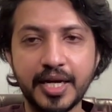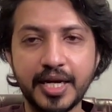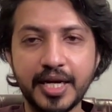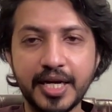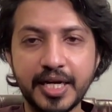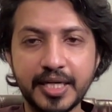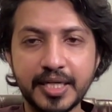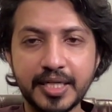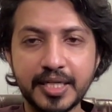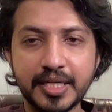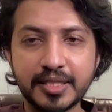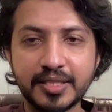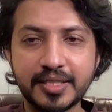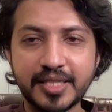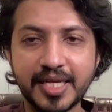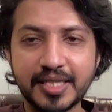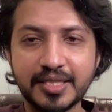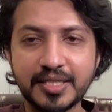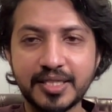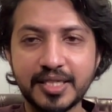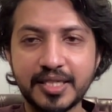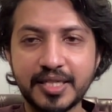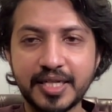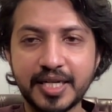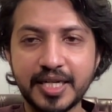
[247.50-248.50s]
It
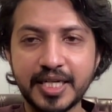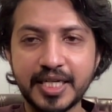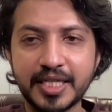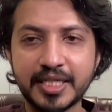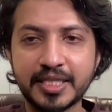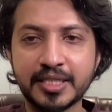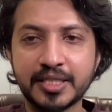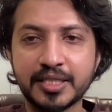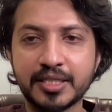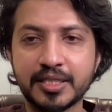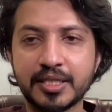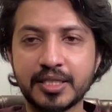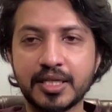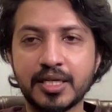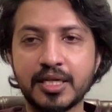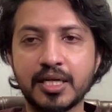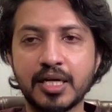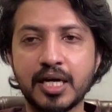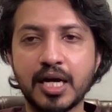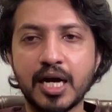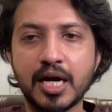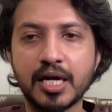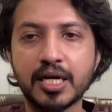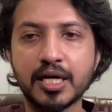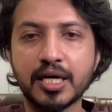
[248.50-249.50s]
necessitates
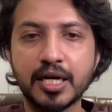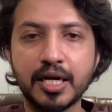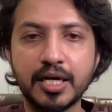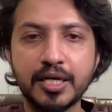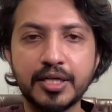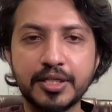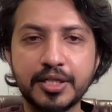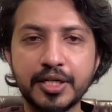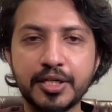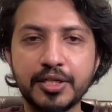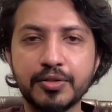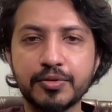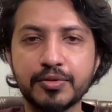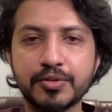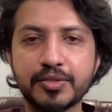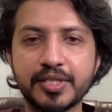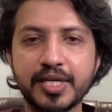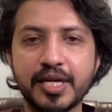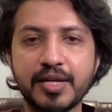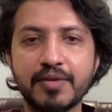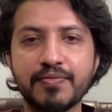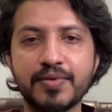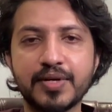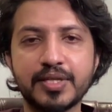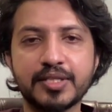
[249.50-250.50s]
a continuous
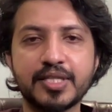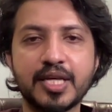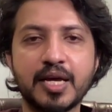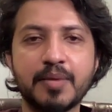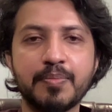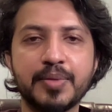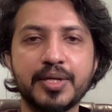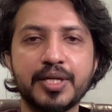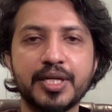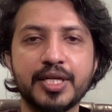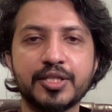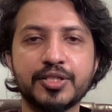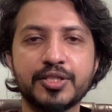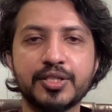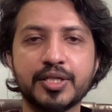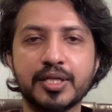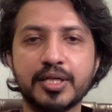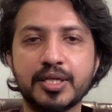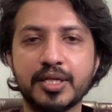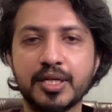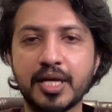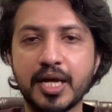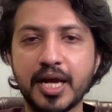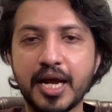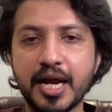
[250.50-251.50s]
self
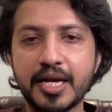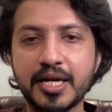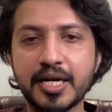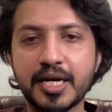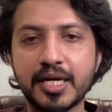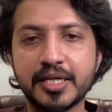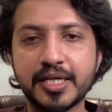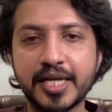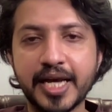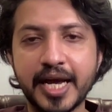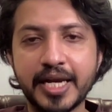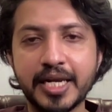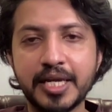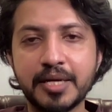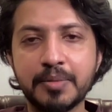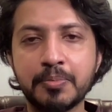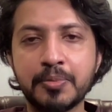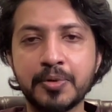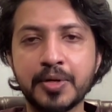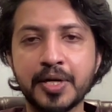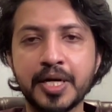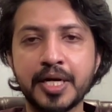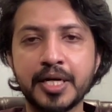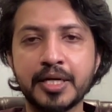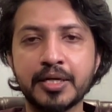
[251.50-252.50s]
examination and a
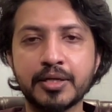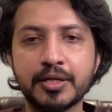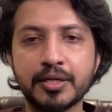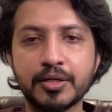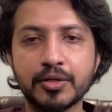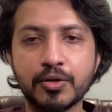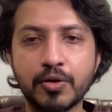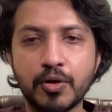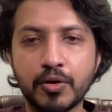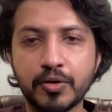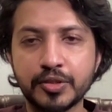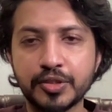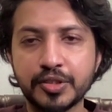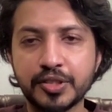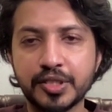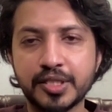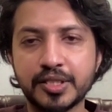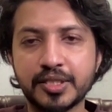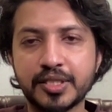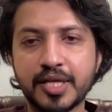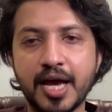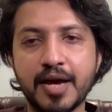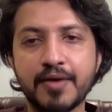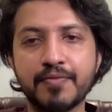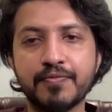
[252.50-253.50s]
deliberate,
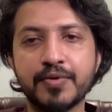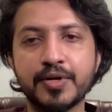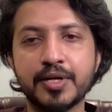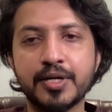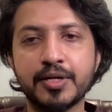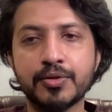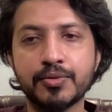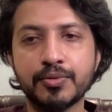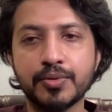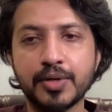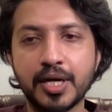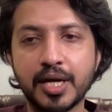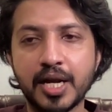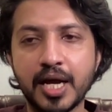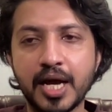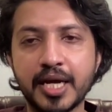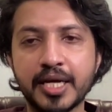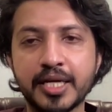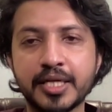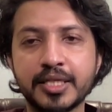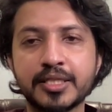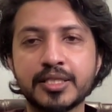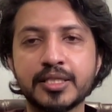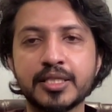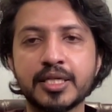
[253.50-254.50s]
conscious effort to
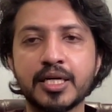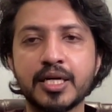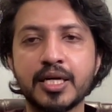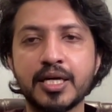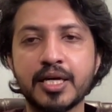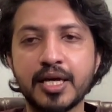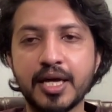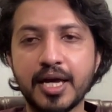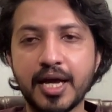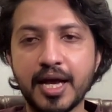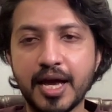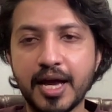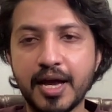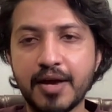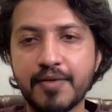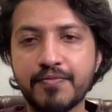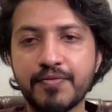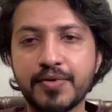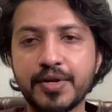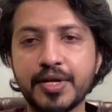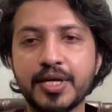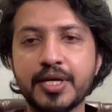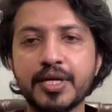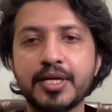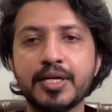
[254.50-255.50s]
align
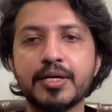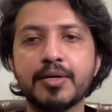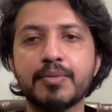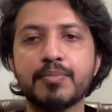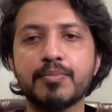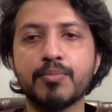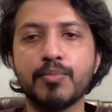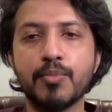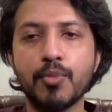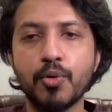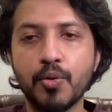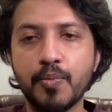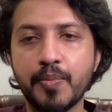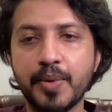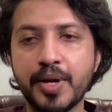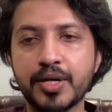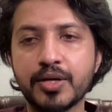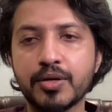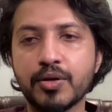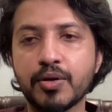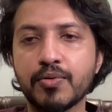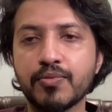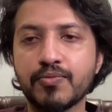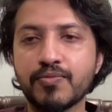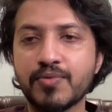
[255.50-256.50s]
every
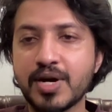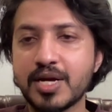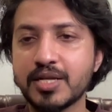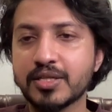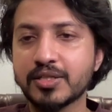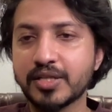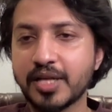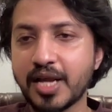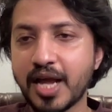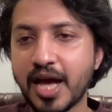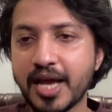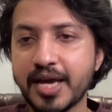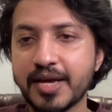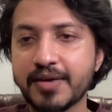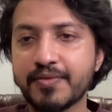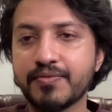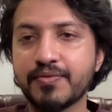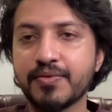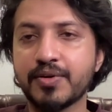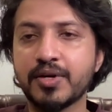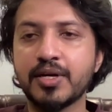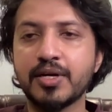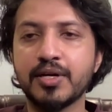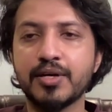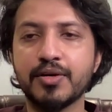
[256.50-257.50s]
moment of one's life
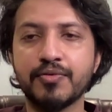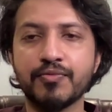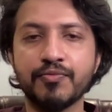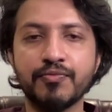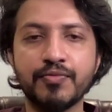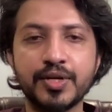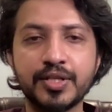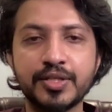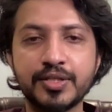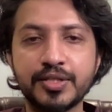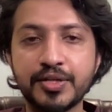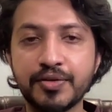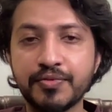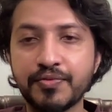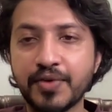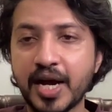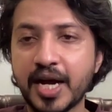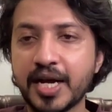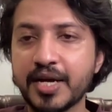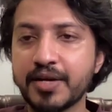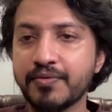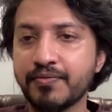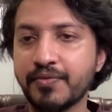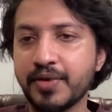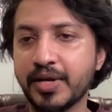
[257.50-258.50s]
with
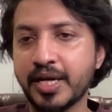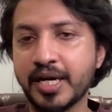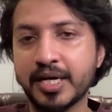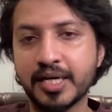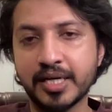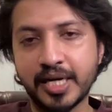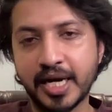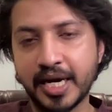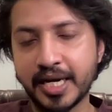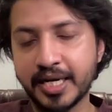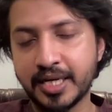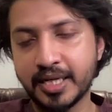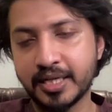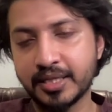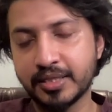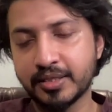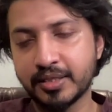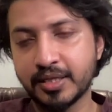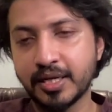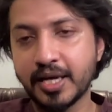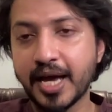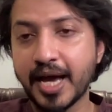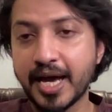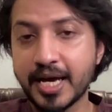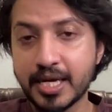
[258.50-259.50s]
divine will and
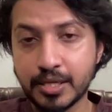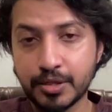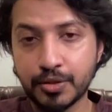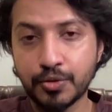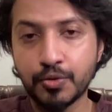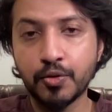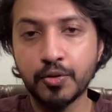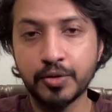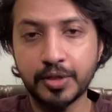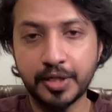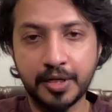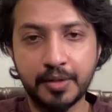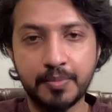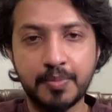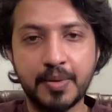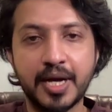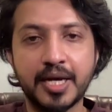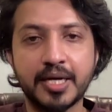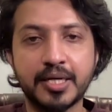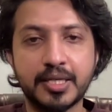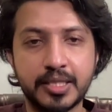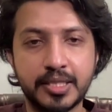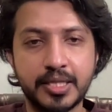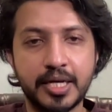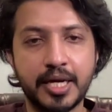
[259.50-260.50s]
guidance, as quoted
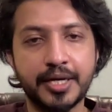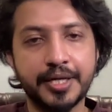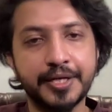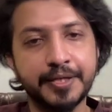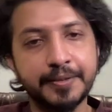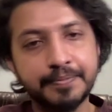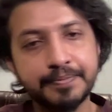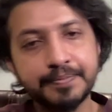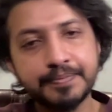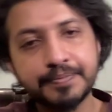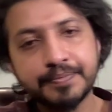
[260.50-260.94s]
by Ghazali.